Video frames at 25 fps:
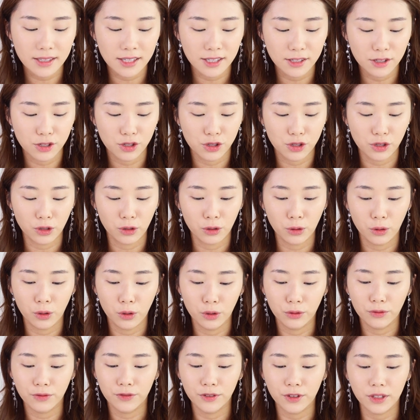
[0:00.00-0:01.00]
so
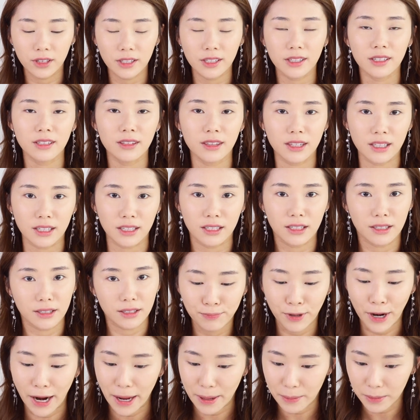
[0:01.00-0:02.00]
hopefully the
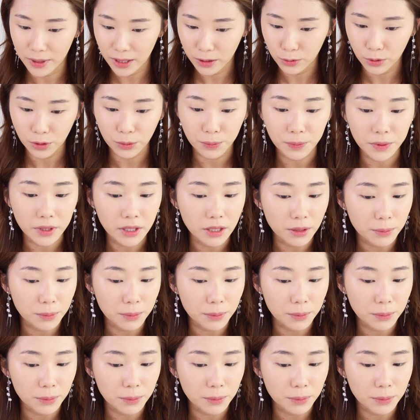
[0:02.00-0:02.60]
primer will be